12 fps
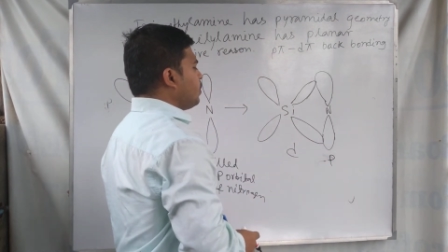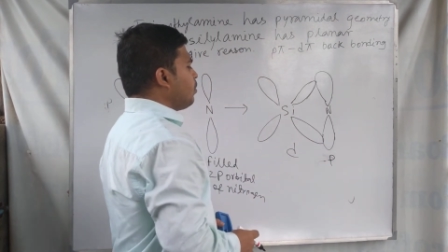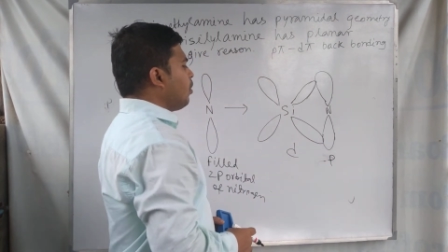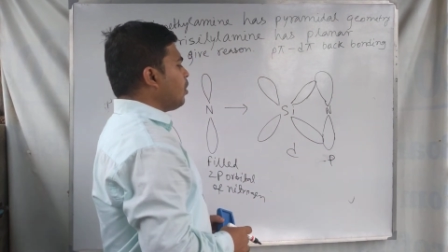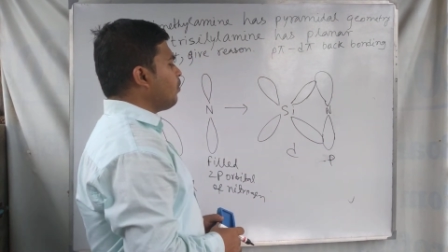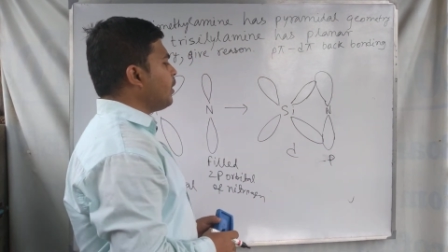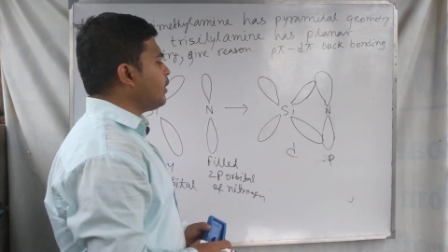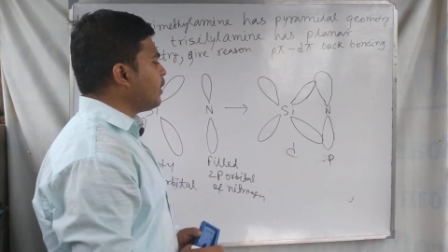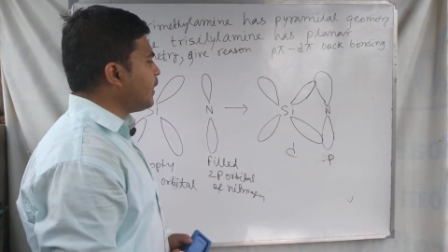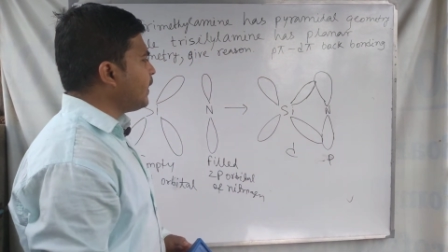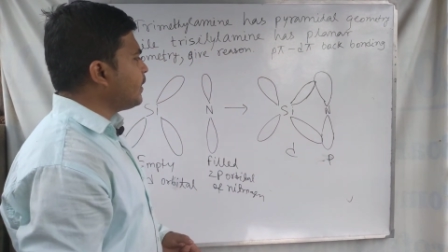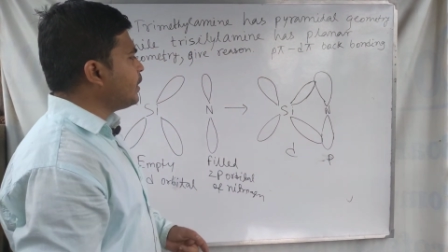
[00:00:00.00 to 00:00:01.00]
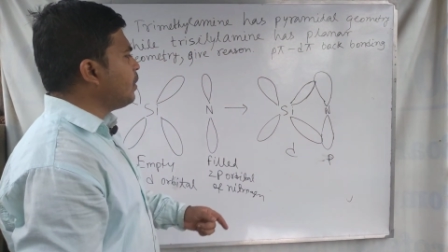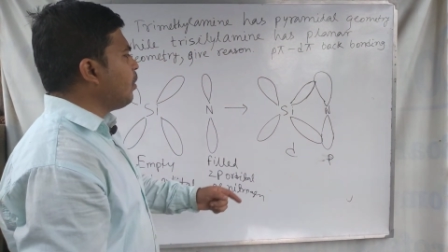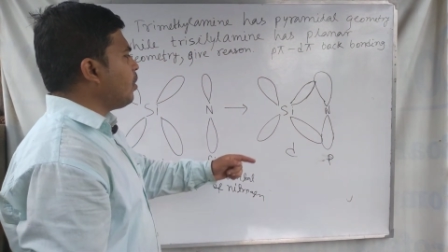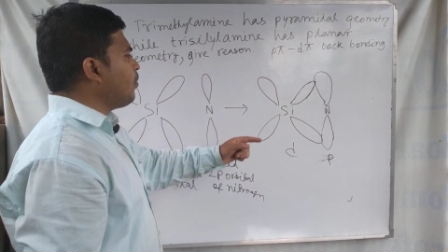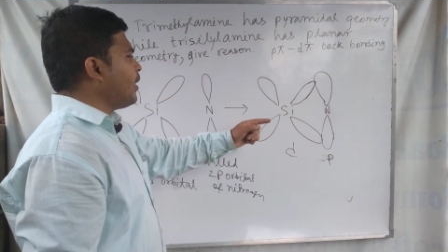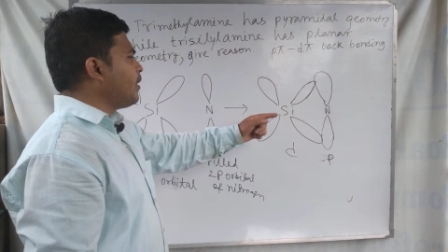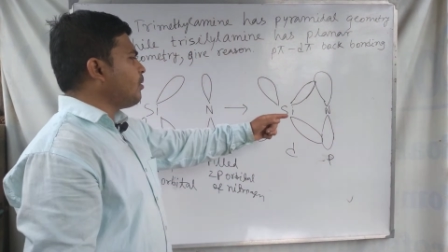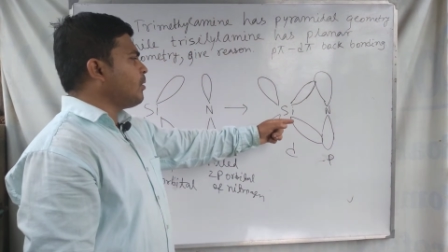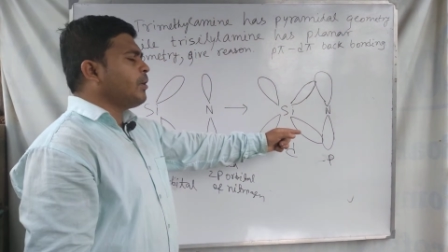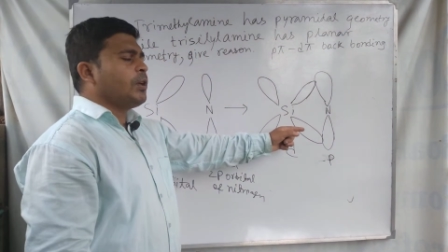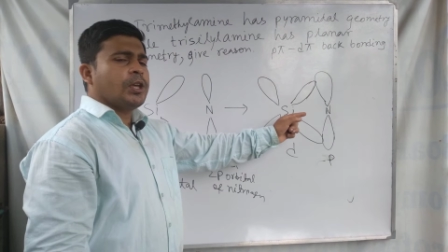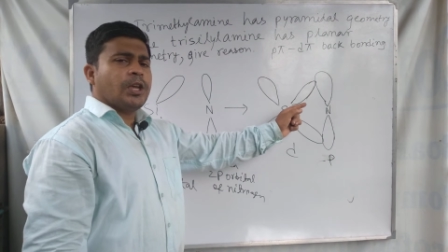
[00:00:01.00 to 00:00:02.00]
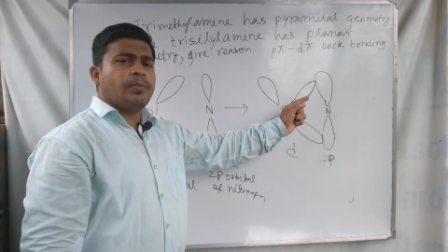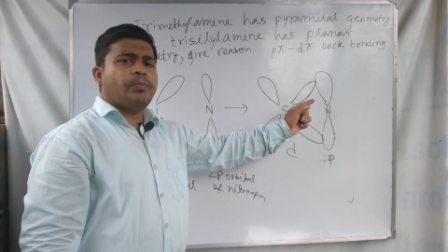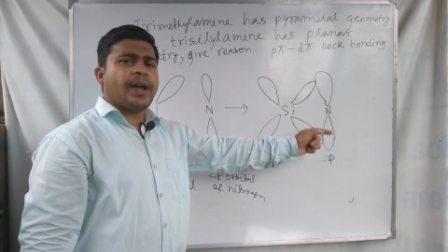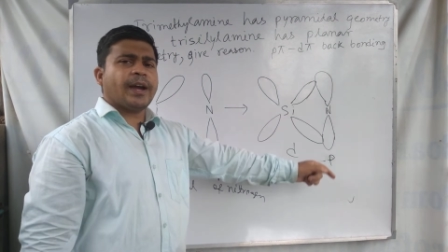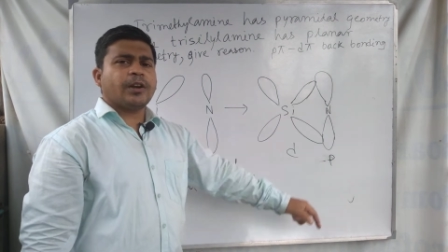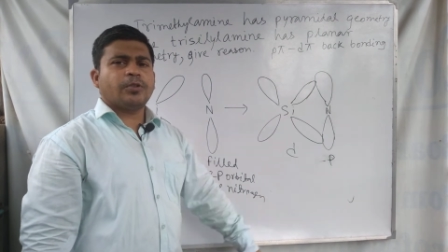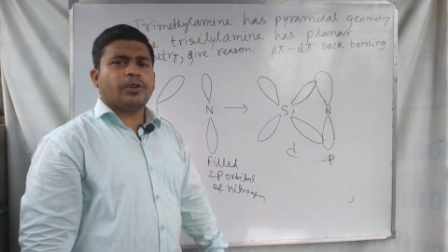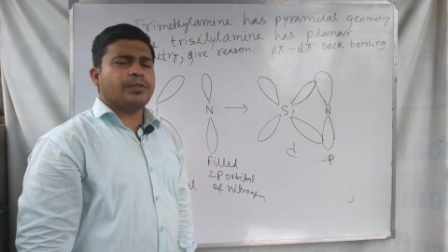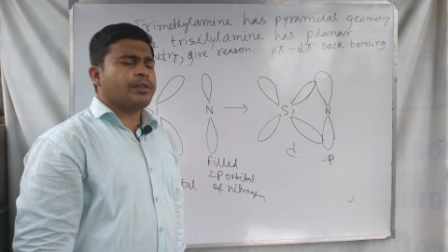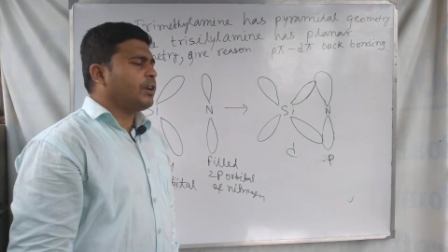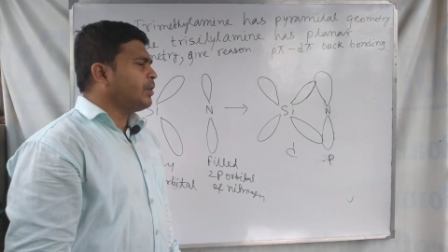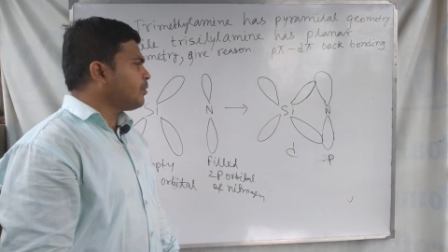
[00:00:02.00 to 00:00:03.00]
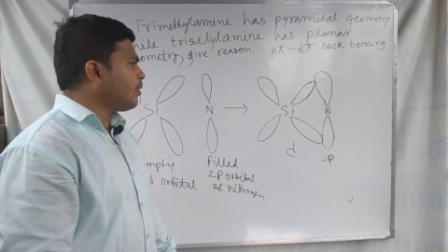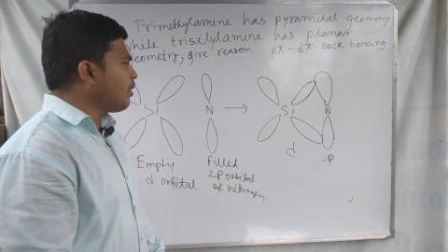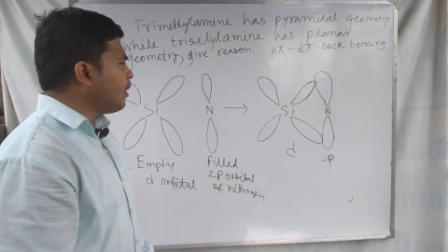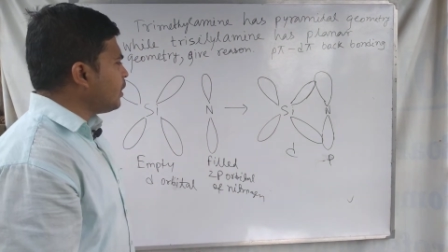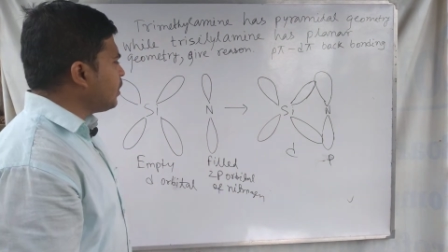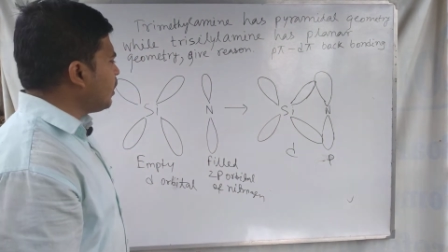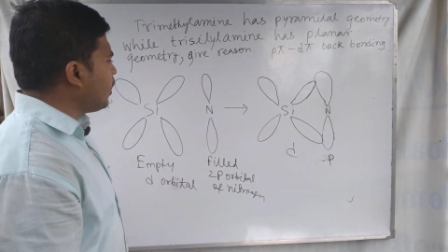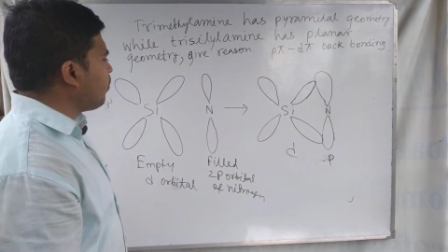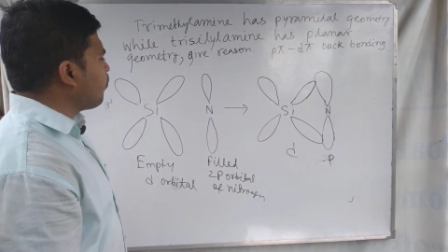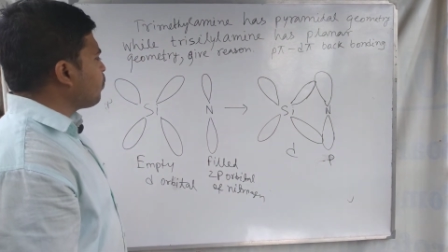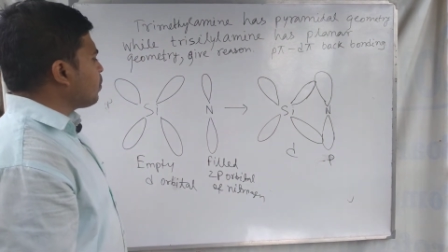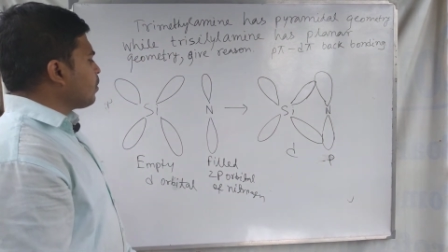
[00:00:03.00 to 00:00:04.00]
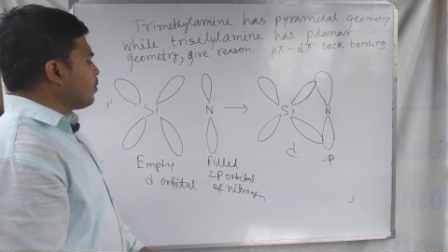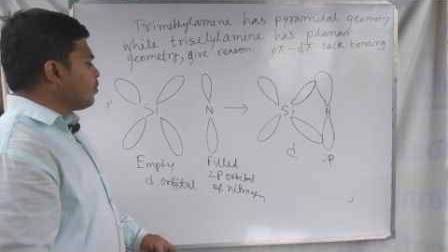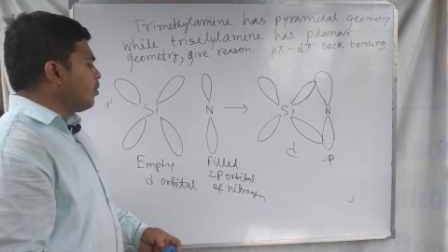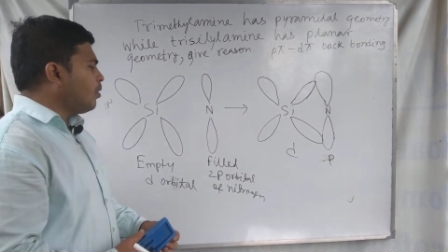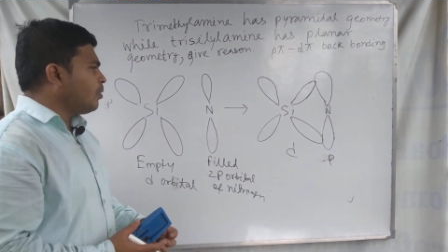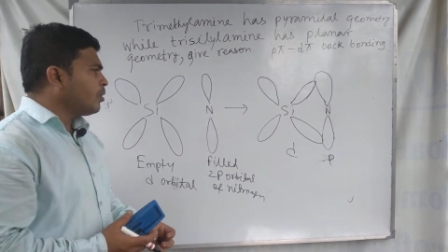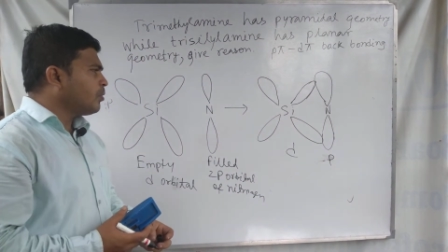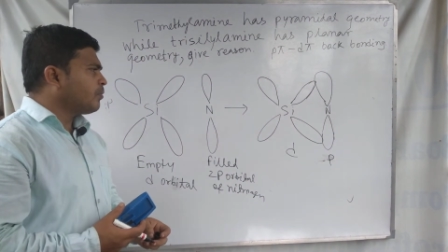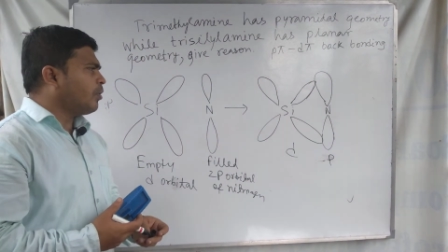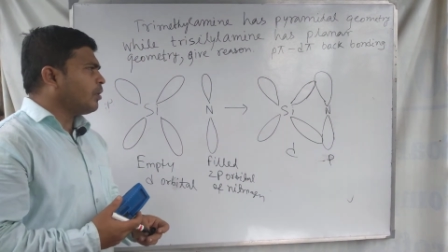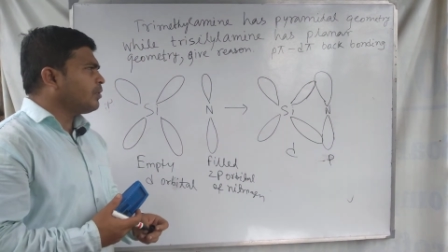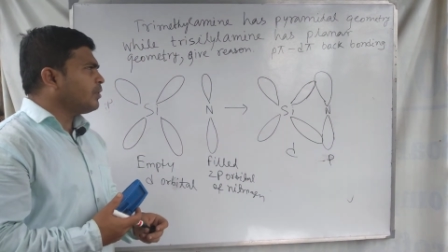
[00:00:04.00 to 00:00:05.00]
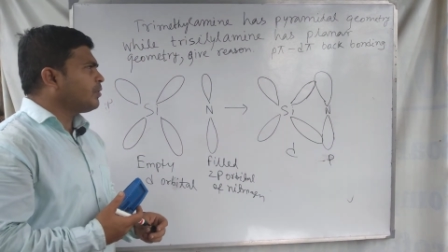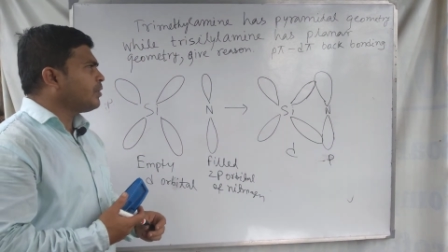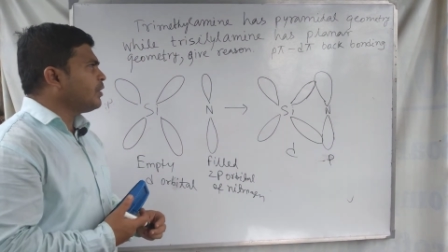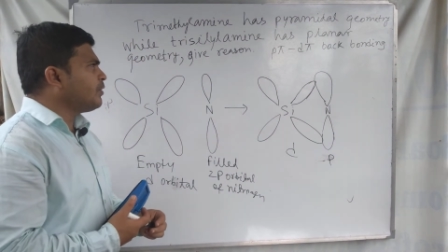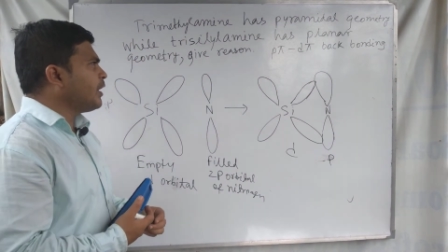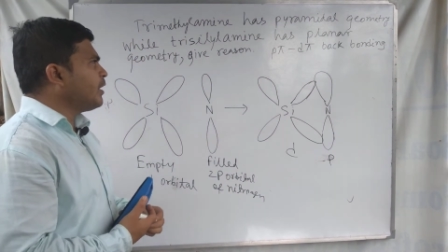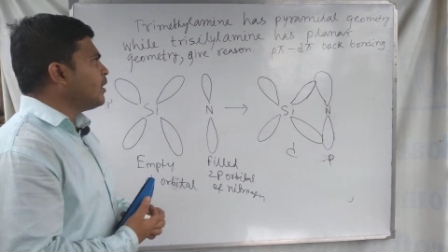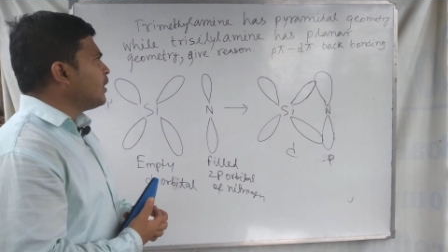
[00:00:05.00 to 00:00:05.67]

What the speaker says: orbital and d orbital a back donation is occurring here. So for this reason,